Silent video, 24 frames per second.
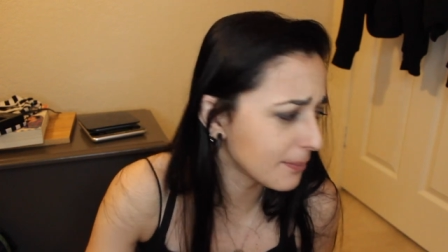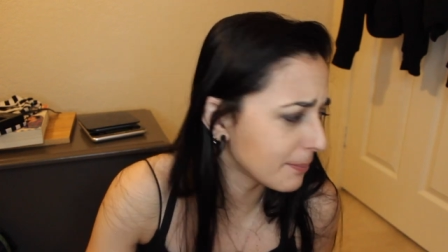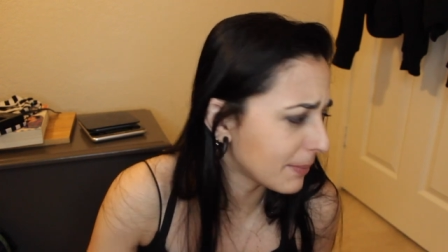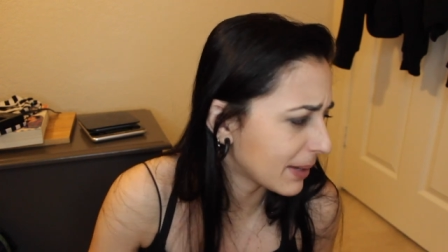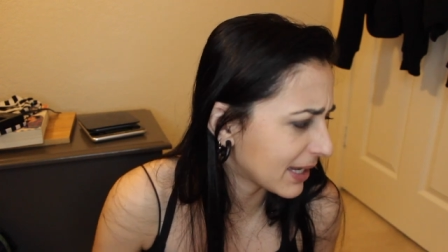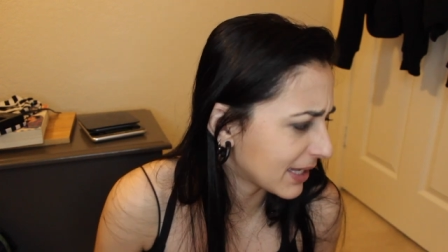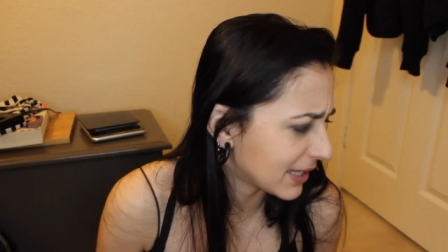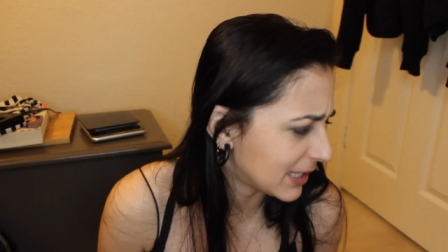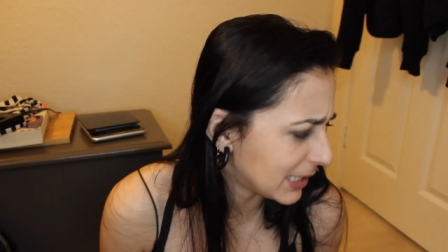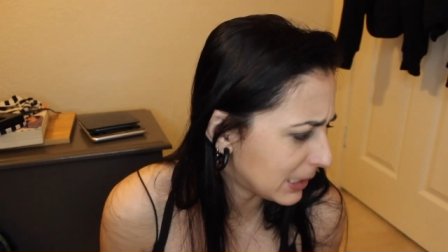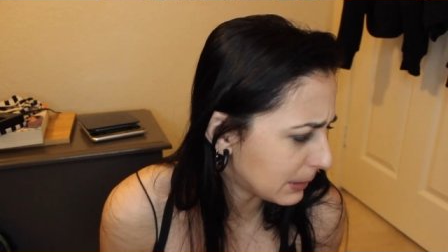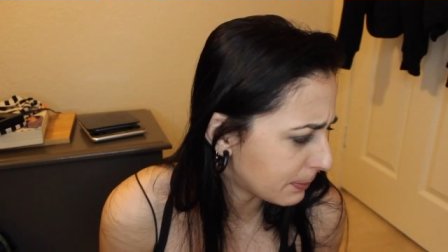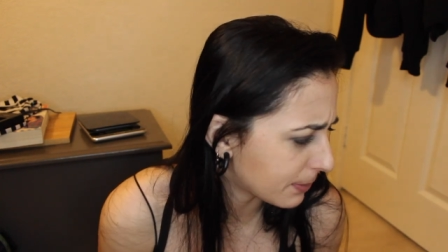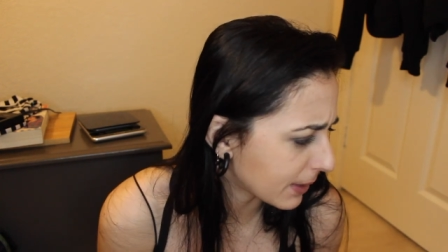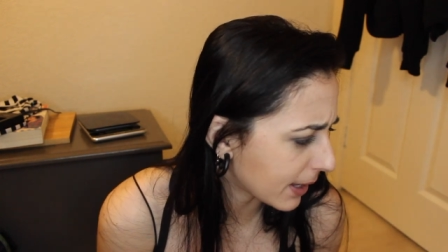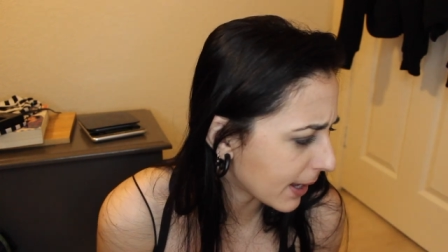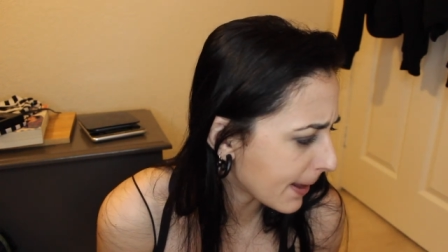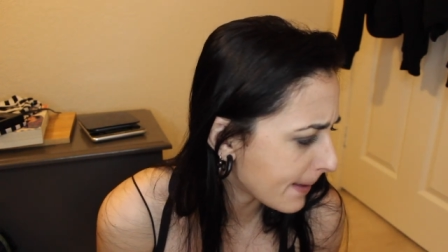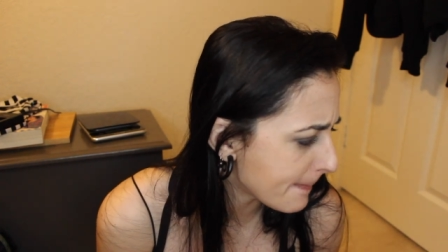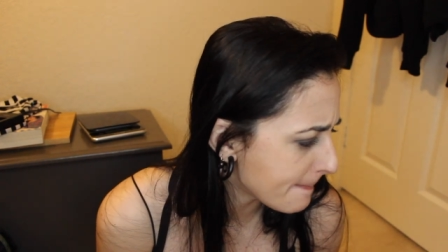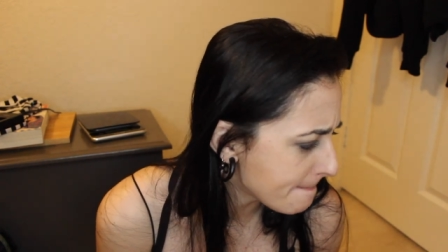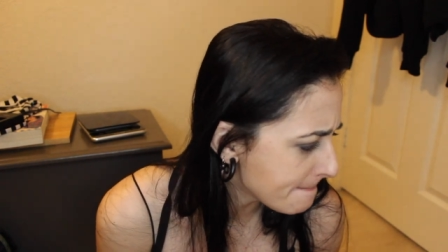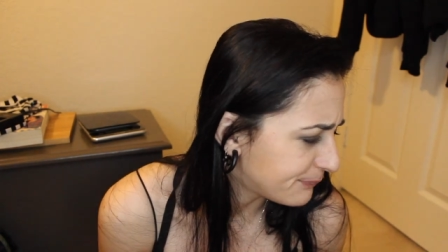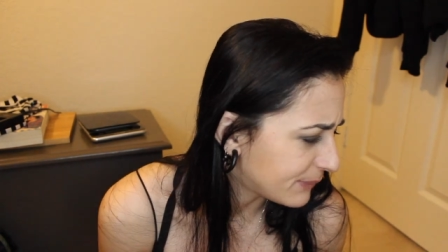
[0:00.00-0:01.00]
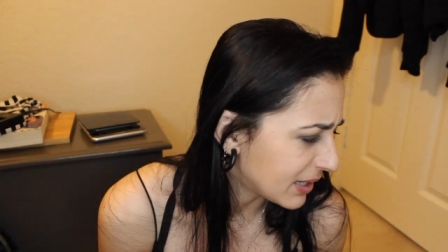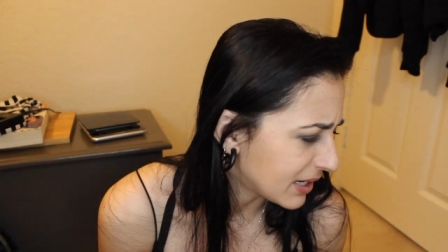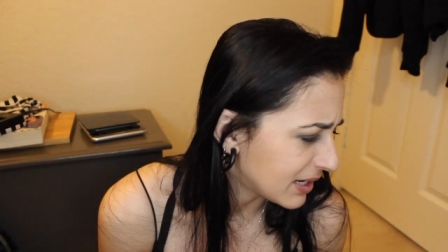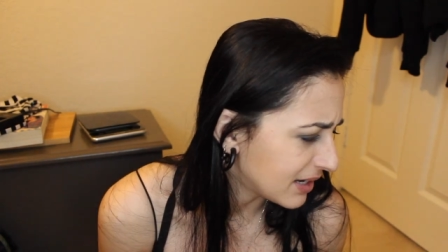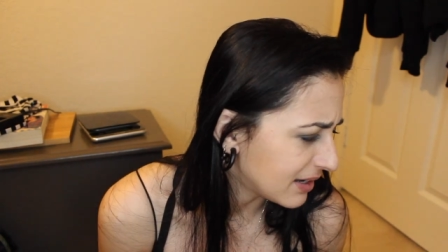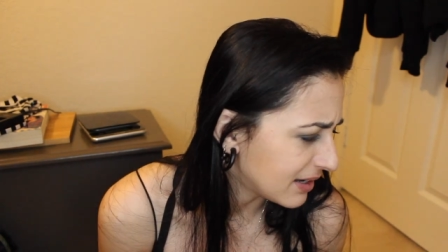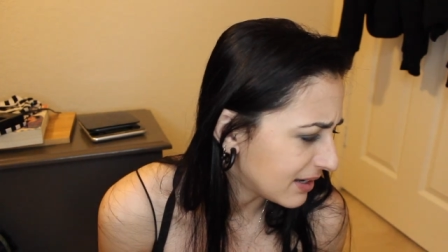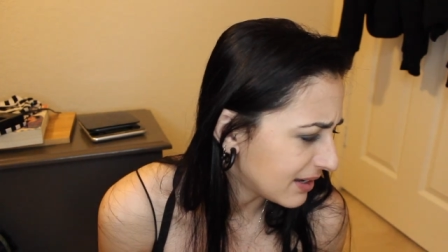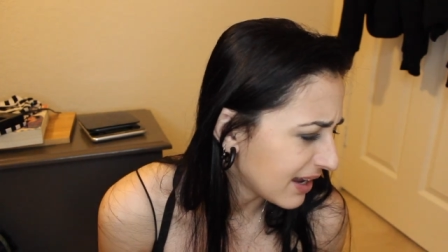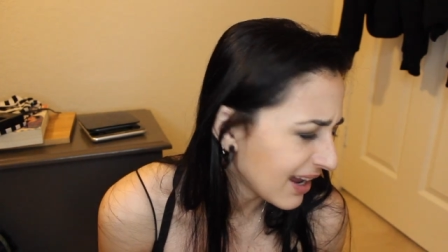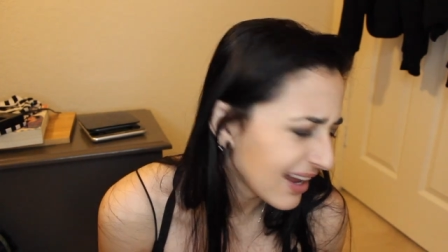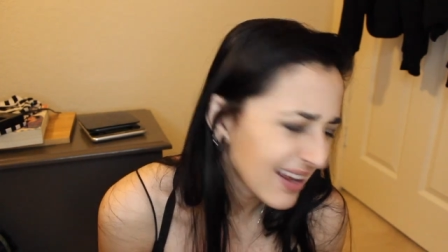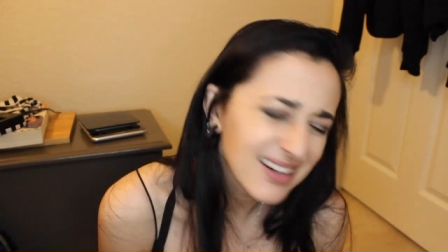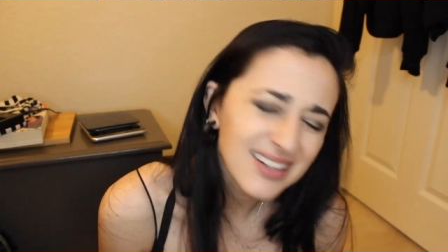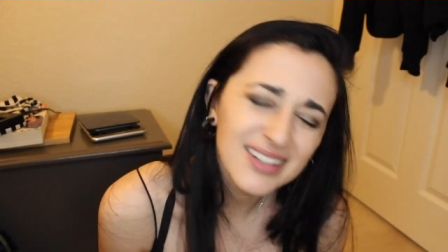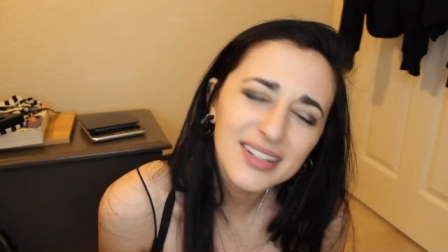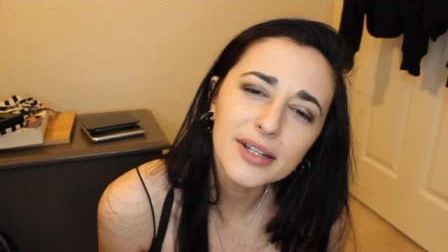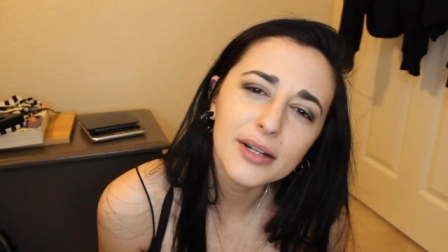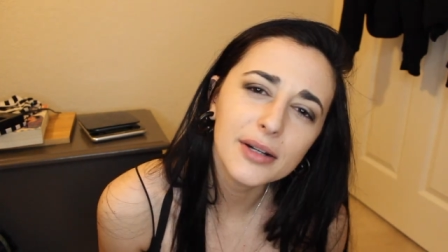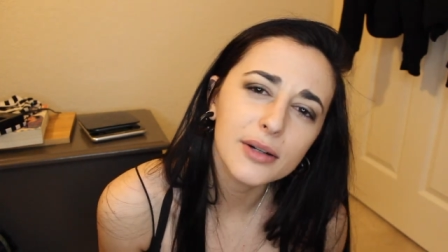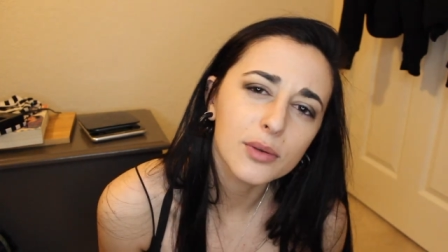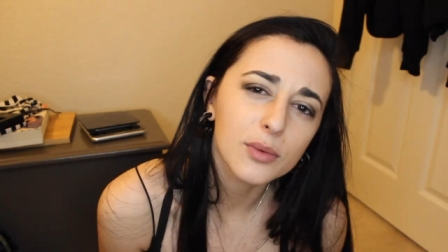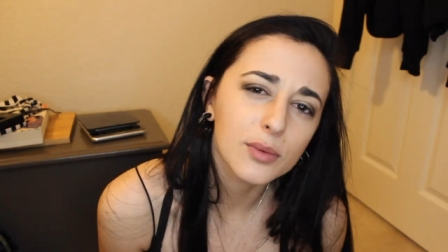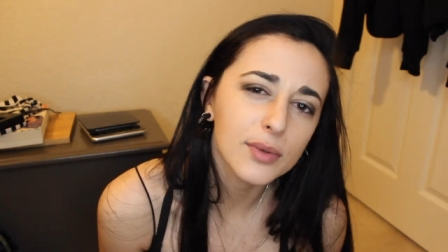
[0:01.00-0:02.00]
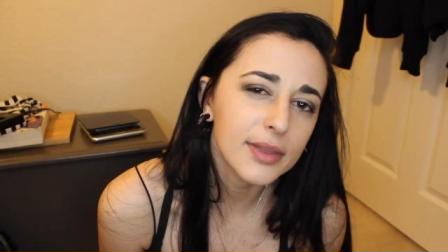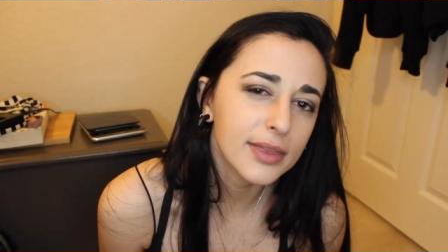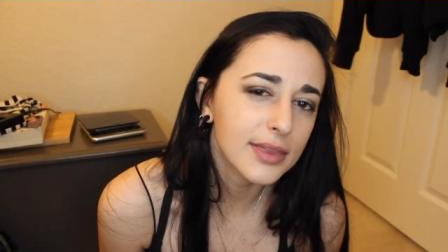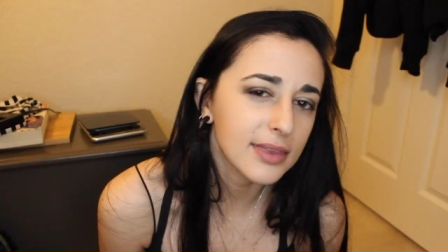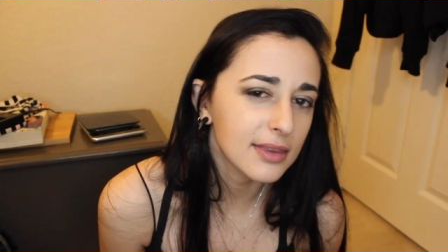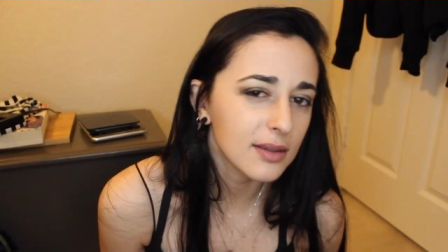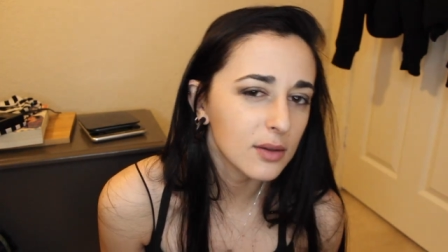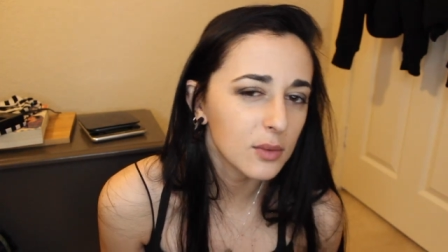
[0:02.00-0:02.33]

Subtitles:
might keep it, but I don't know.